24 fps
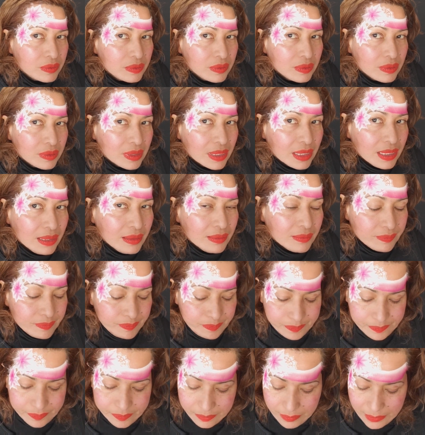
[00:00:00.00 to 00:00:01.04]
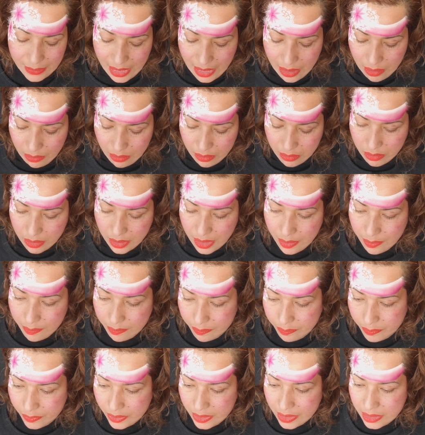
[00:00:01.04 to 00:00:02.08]
Okay, now I'm gonna
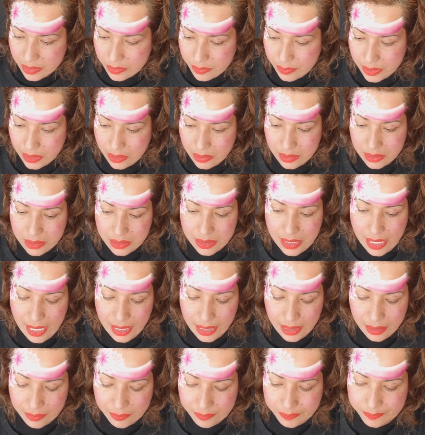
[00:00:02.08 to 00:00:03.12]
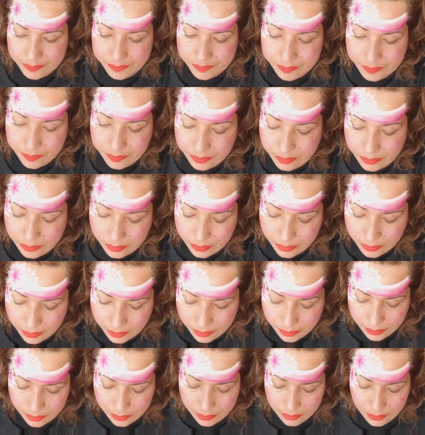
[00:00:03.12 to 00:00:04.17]
put this one on the side,
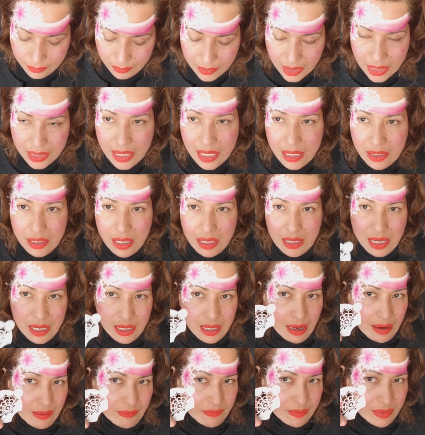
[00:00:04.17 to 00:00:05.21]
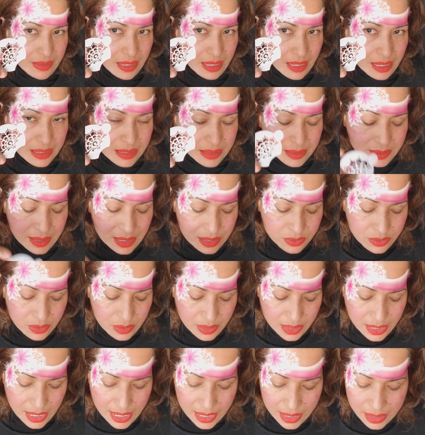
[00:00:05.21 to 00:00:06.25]
and I'm gonna grab the stencil
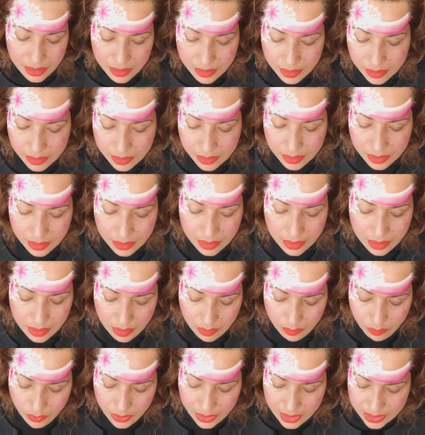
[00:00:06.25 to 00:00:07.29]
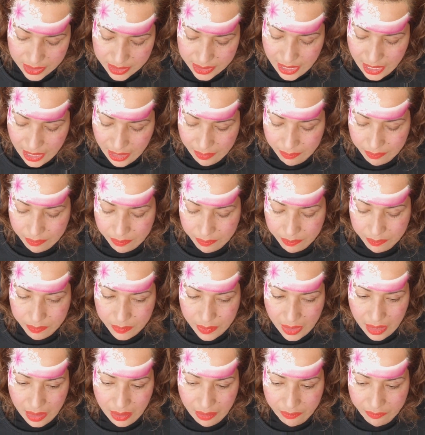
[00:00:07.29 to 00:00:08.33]
again with the same
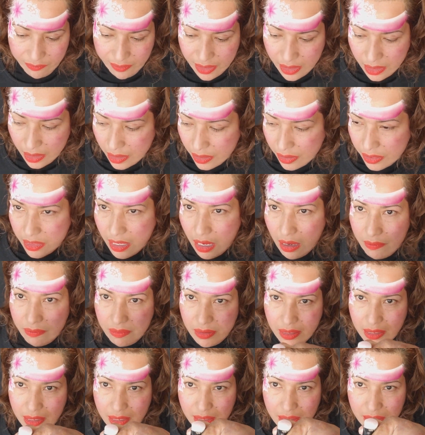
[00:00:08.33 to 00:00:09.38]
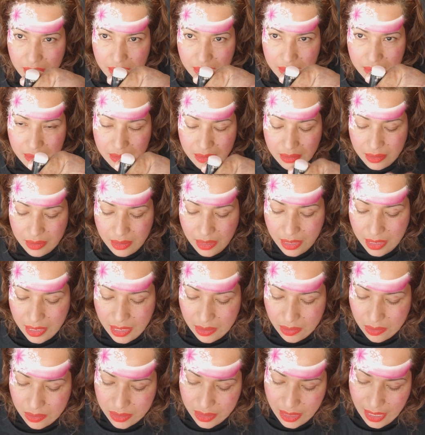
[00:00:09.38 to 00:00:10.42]
finger dauber, and
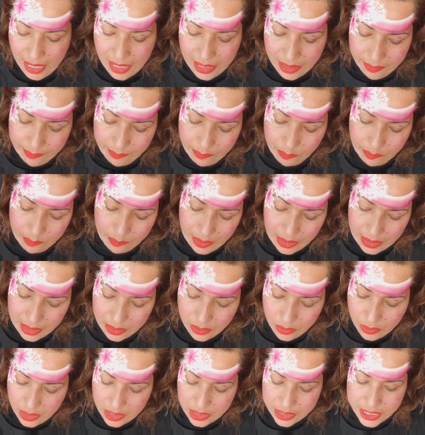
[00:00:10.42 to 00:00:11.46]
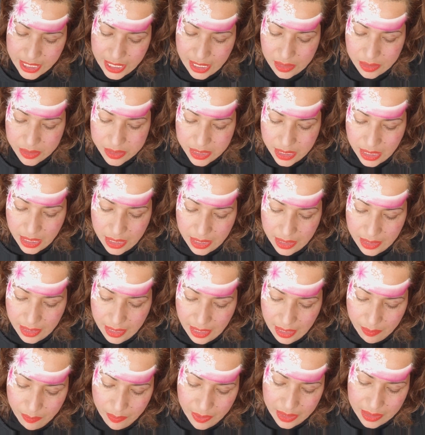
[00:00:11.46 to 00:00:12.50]
I'm gonna add a little details here and
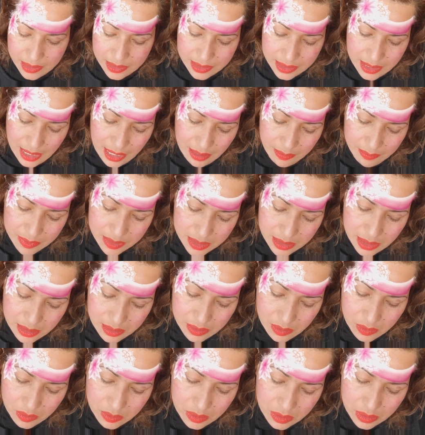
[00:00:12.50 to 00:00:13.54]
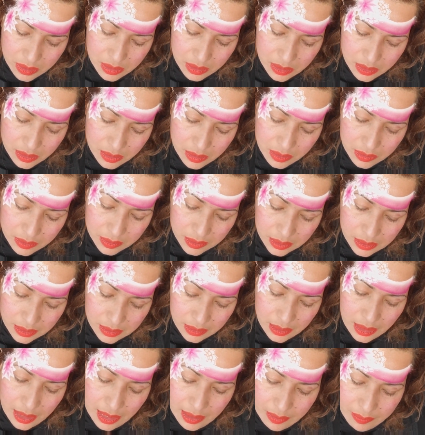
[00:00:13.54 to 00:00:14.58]
there with the same stencil.
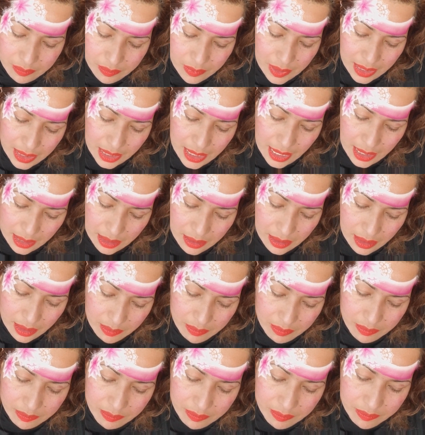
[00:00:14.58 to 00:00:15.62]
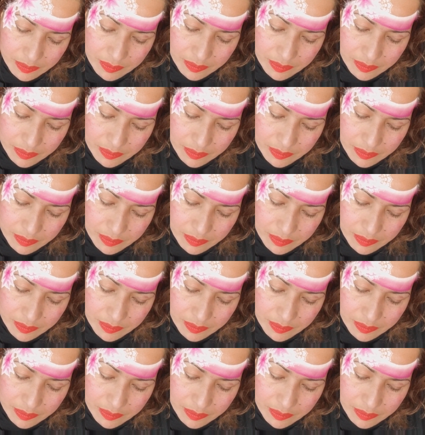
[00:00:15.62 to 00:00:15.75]
Again, I'm